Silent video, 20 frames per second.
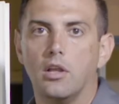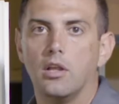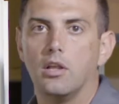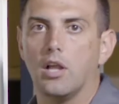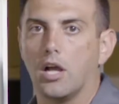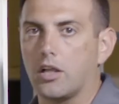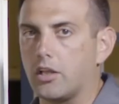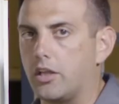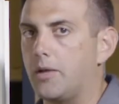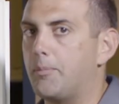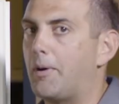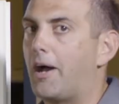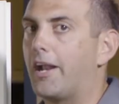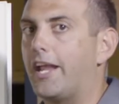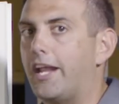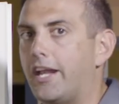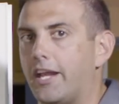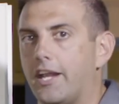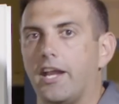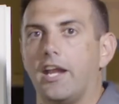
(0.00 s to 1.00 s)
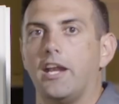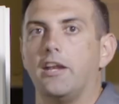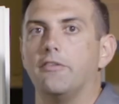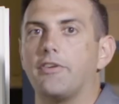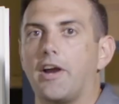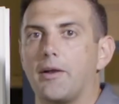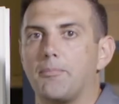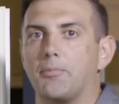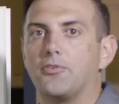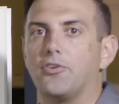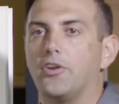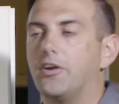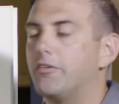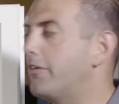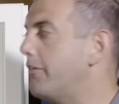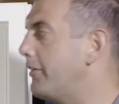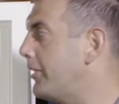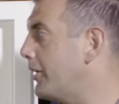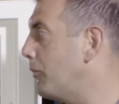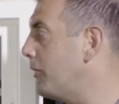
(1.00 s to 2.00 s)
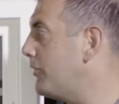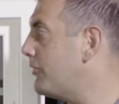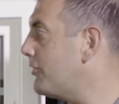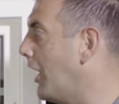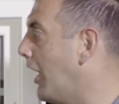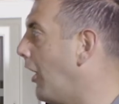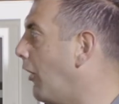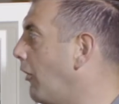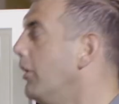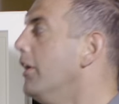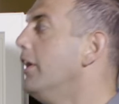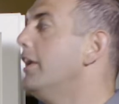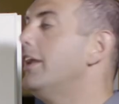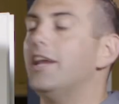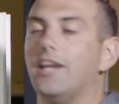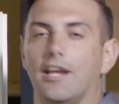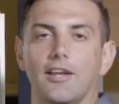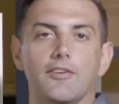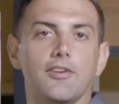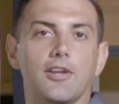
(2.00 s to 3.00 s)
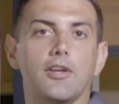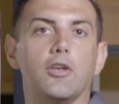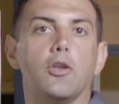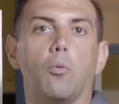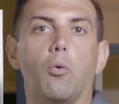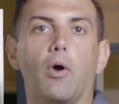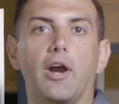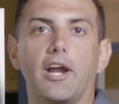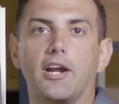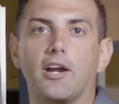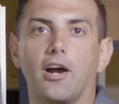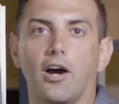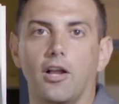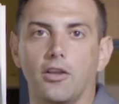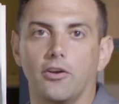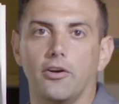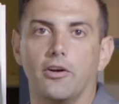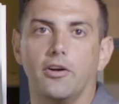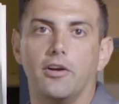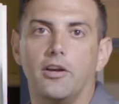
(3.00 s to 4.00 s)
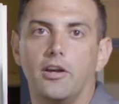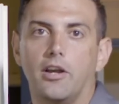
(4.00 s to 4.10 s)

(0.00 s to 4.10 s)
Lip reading: Luckily, about 80 to 85% of everything we sell is in the white color.